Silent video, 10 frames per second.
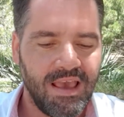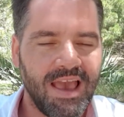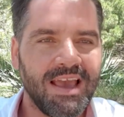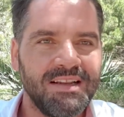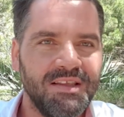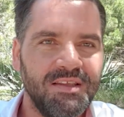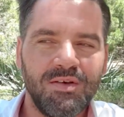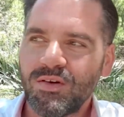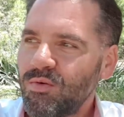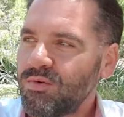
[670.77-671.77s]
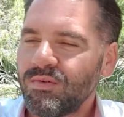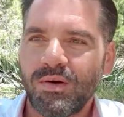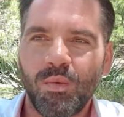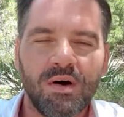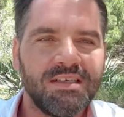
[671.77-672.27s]
And you know,
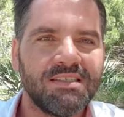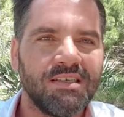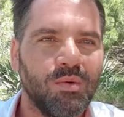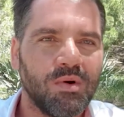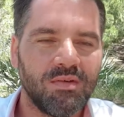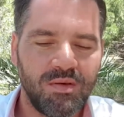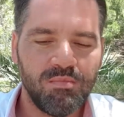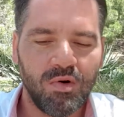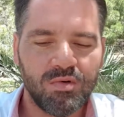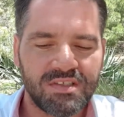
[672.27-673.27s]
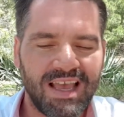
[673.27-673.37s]
what is one of the most